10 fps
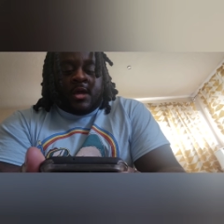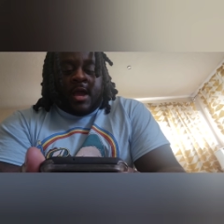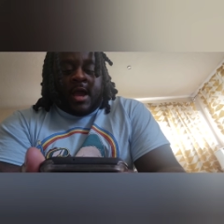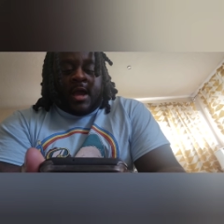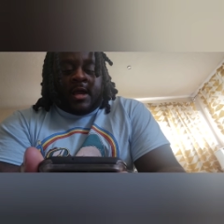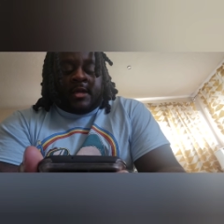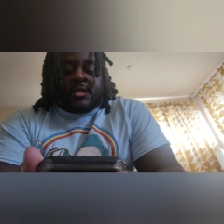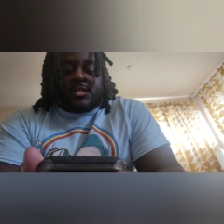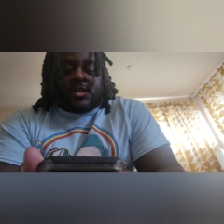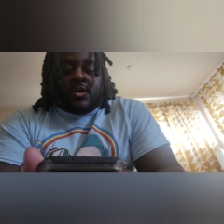All right,
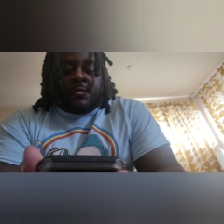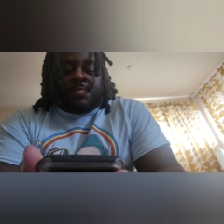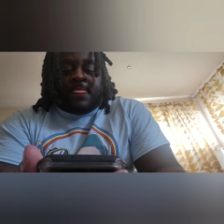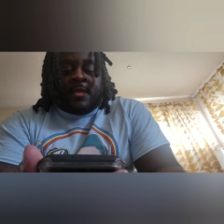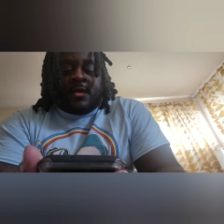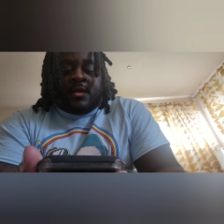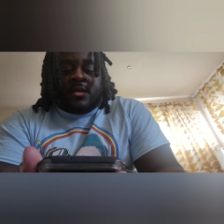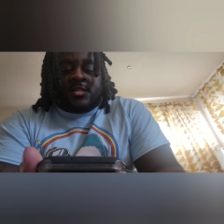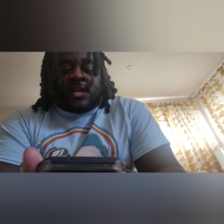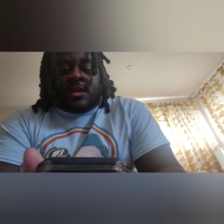so
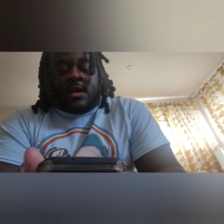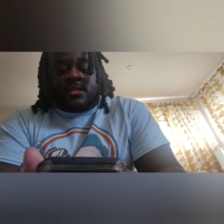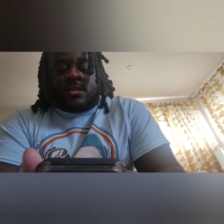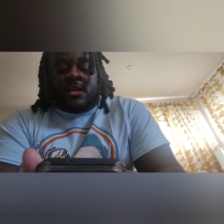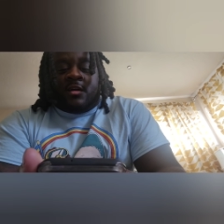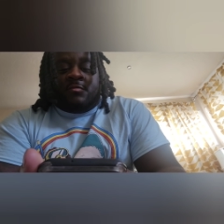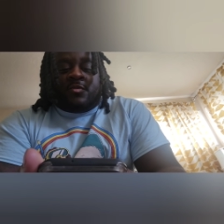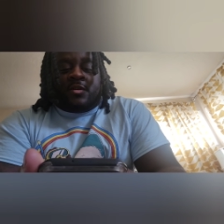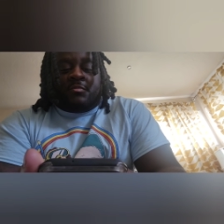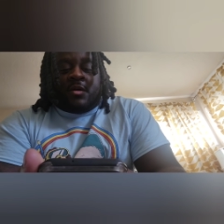shout out to Young
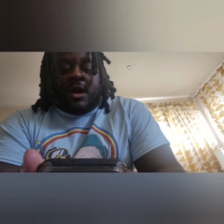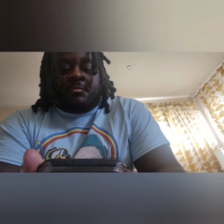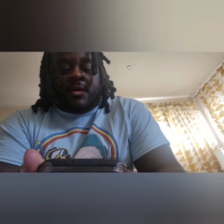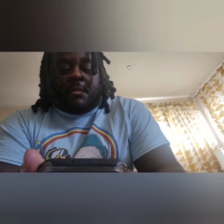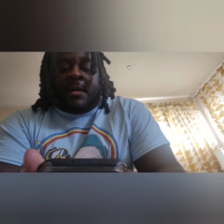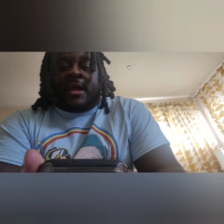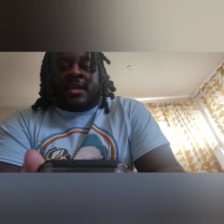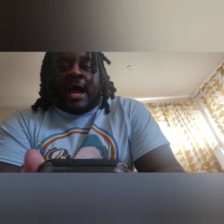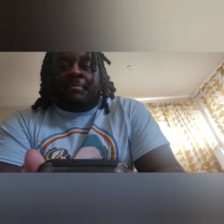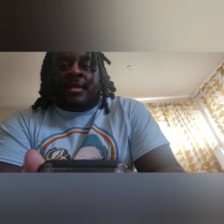Boy, bro. I, I might
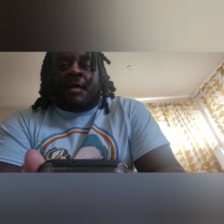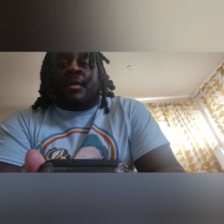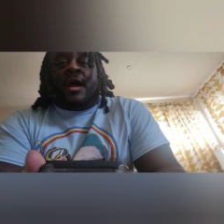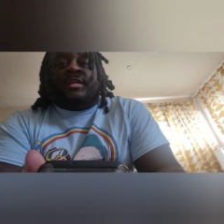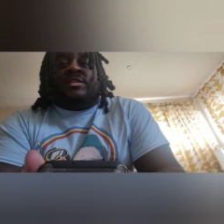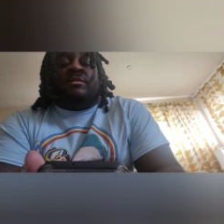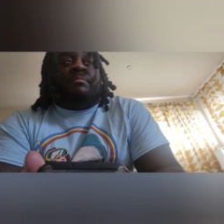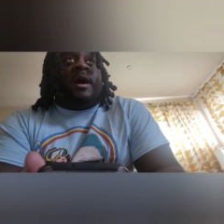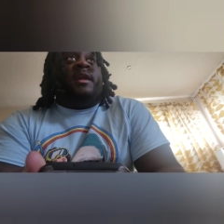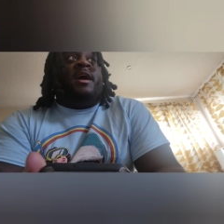cop that. I might actually
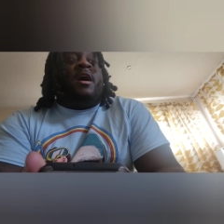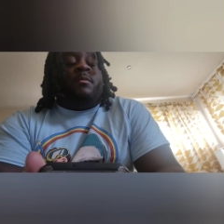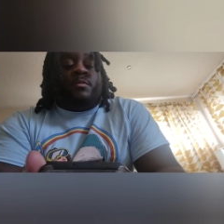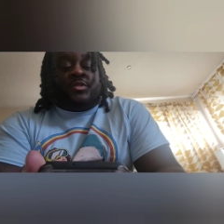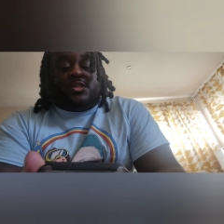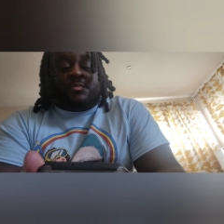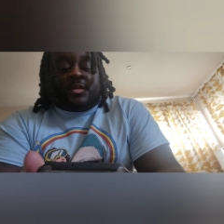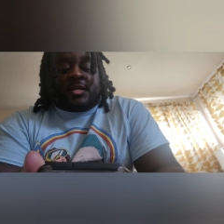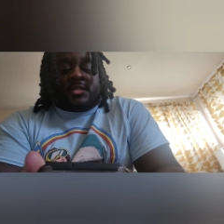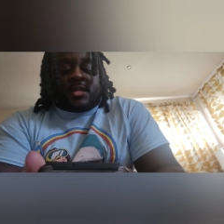buy the album just
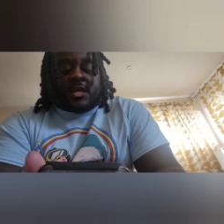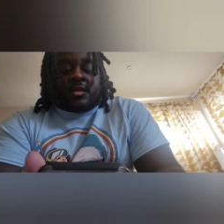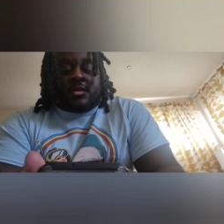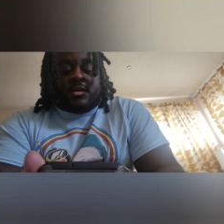because of that.